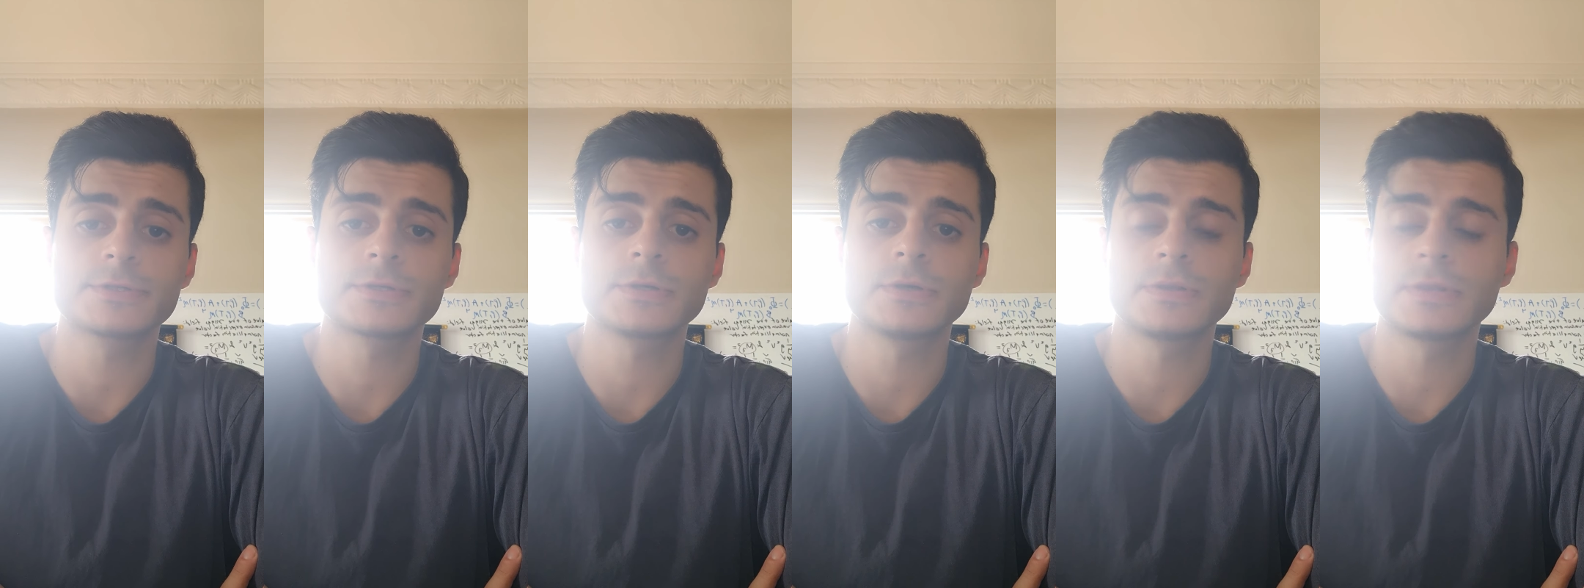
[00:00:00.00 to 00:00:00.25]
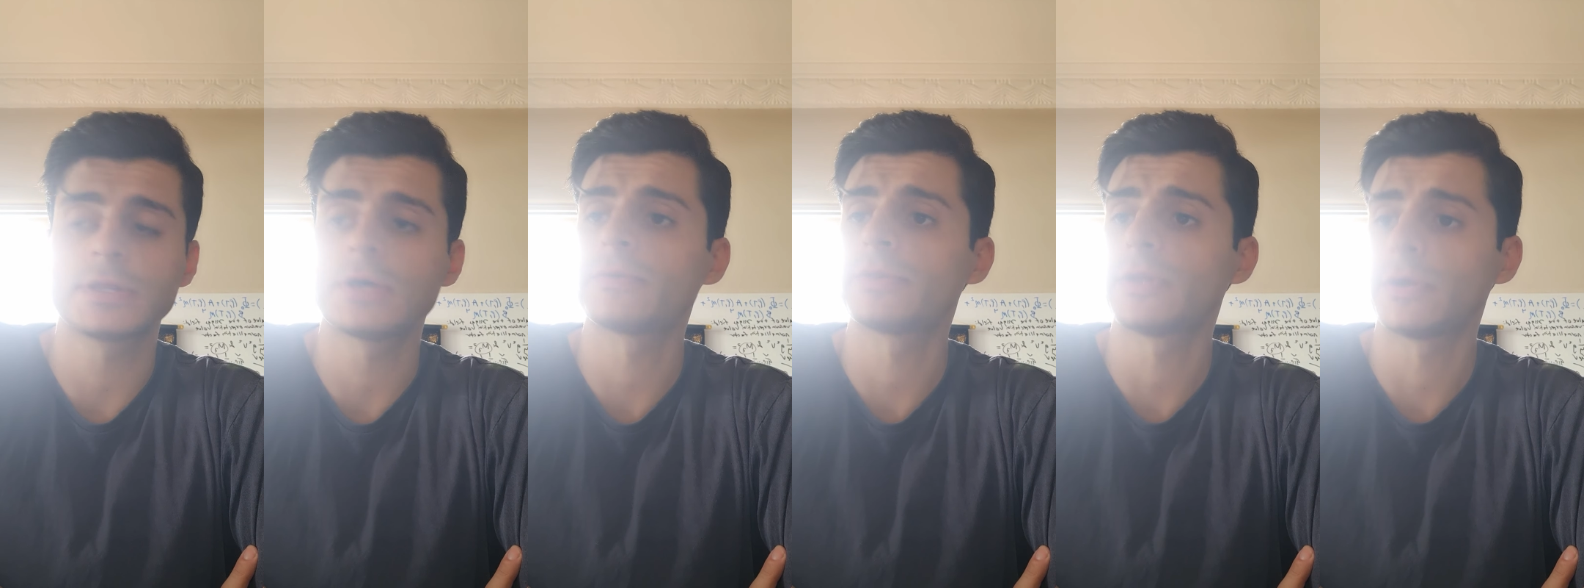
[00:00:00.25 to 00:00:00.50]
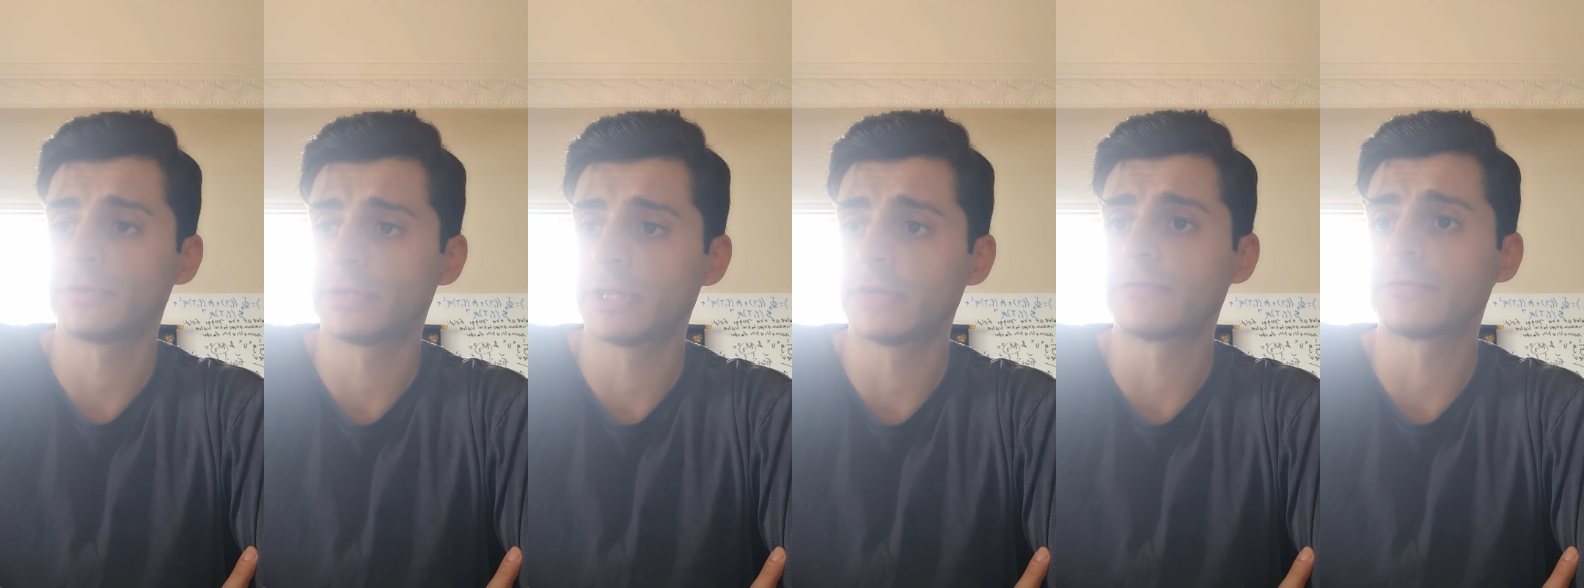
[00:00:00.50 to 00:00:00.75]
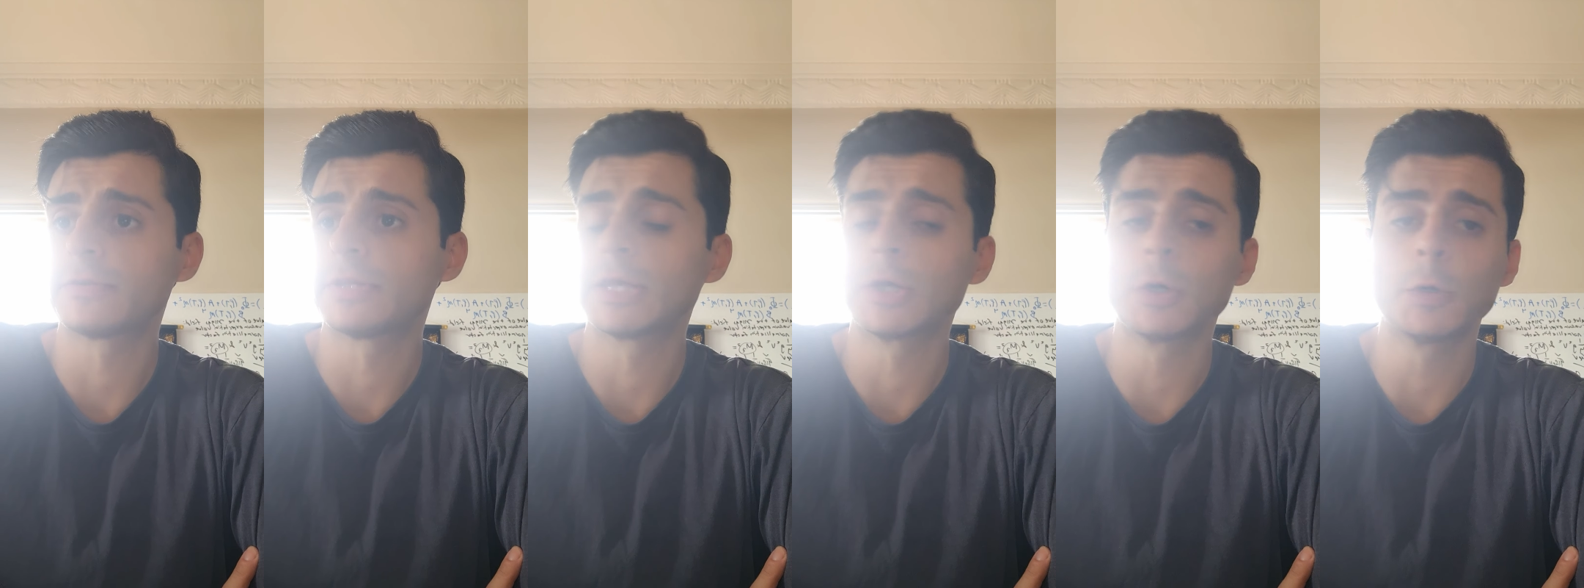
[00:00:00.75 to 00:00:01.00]
So they'll
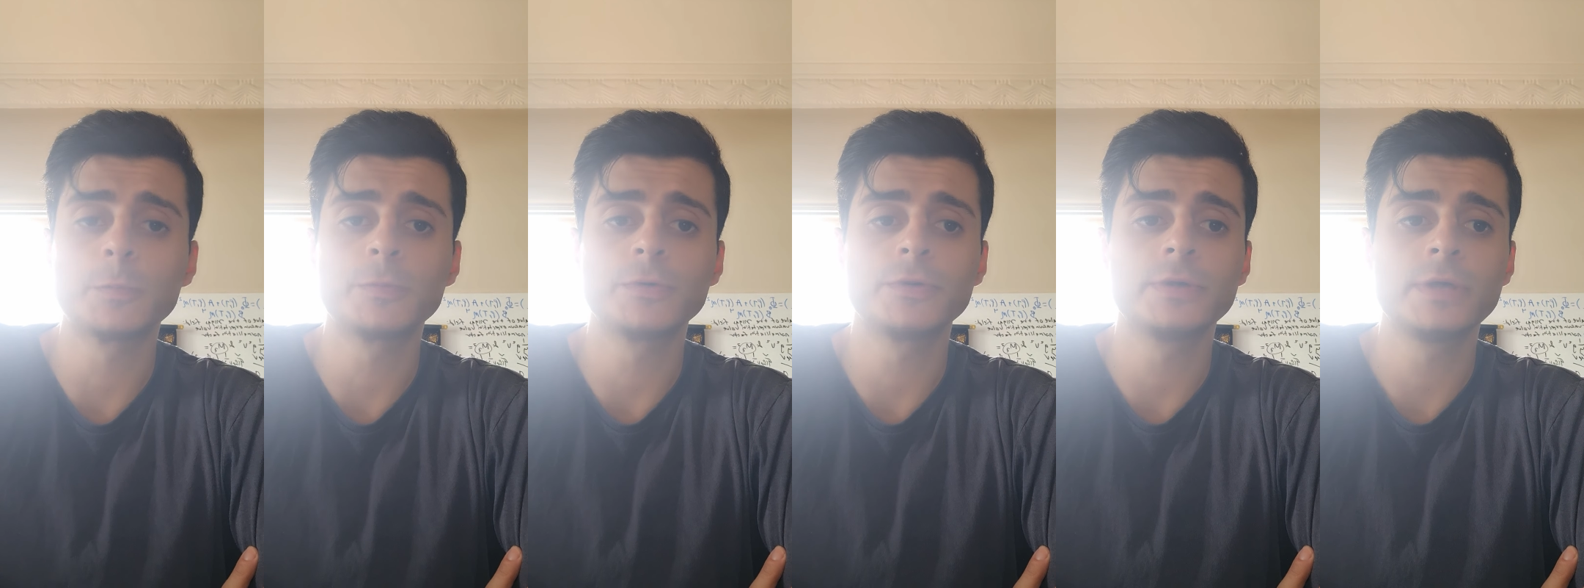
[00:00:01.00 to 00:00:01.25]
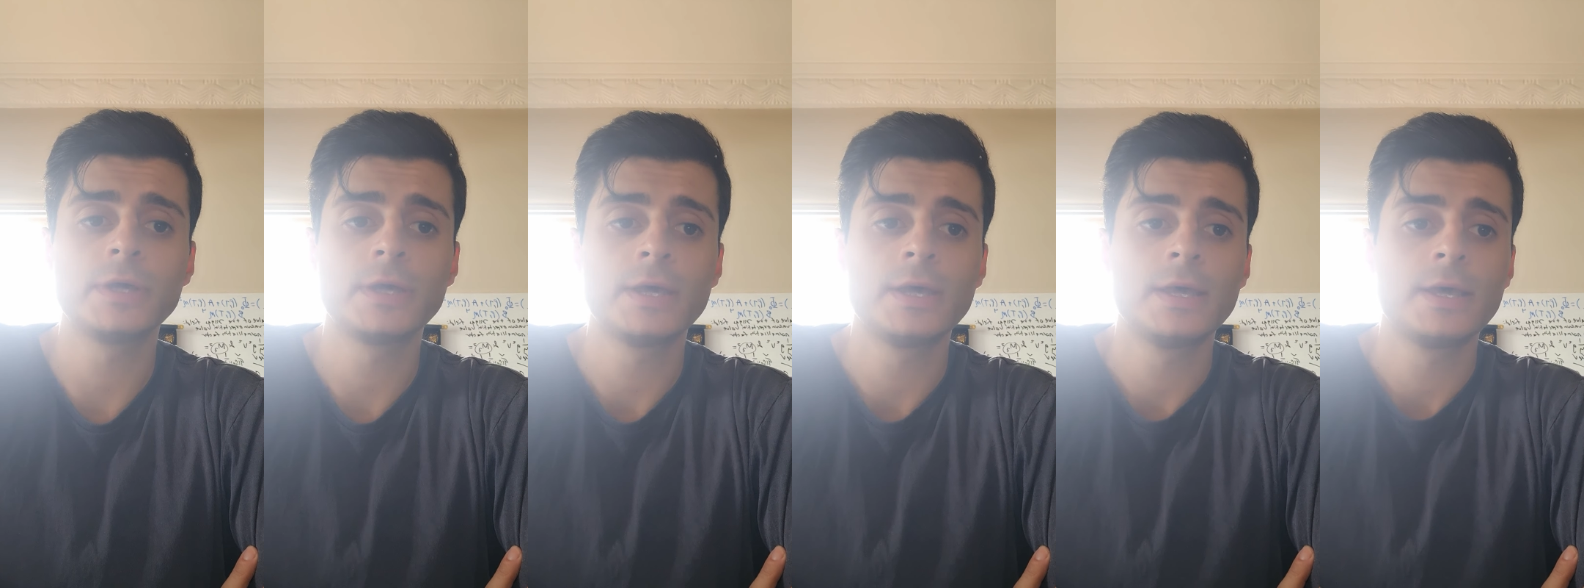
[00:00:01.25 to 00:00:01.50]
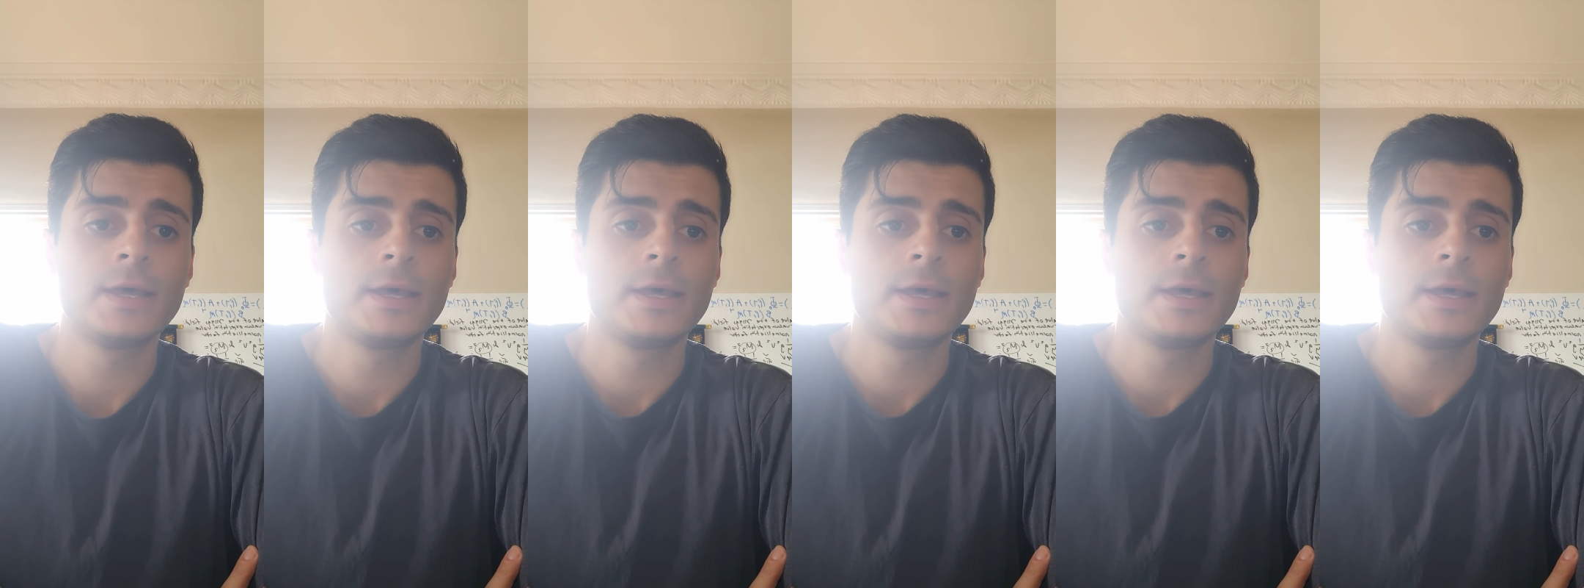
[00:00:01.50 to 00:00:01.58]
definitely help you.